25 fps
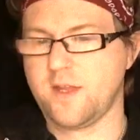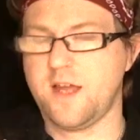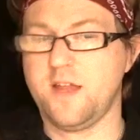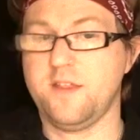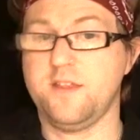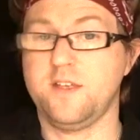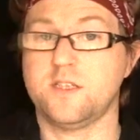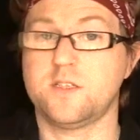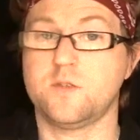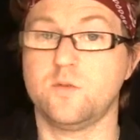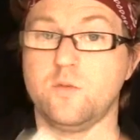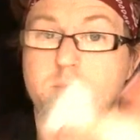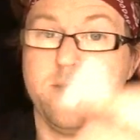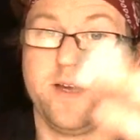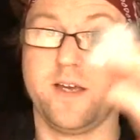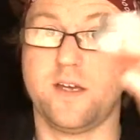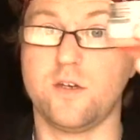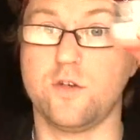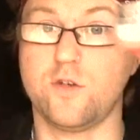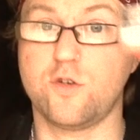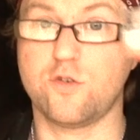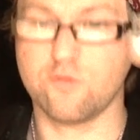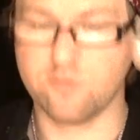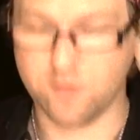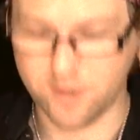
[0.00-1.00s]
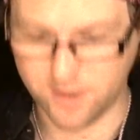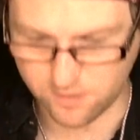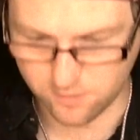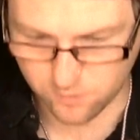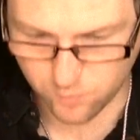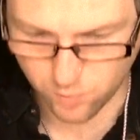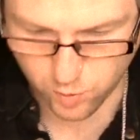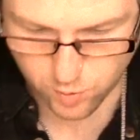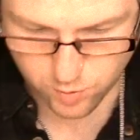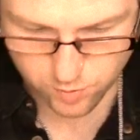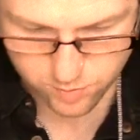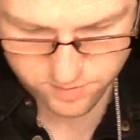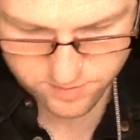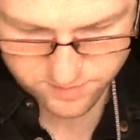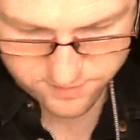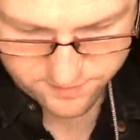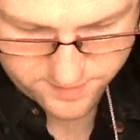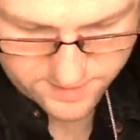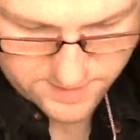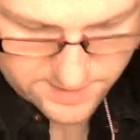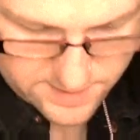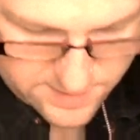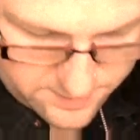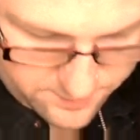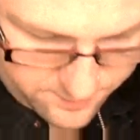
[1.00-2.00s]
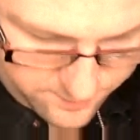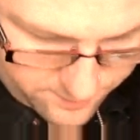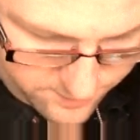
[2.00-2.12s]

And this will make a great wound filler.